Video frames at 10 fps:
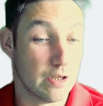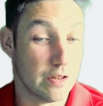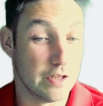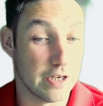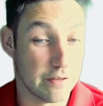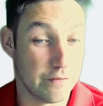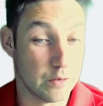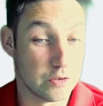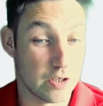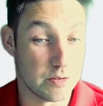The other
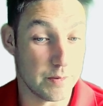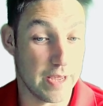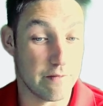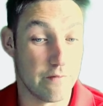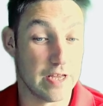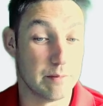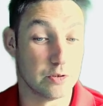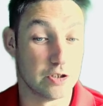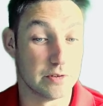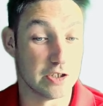field types that we have available
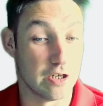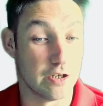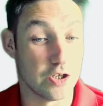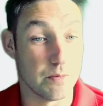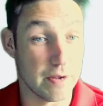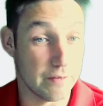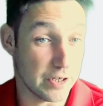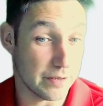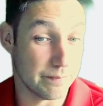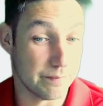to us are numeric.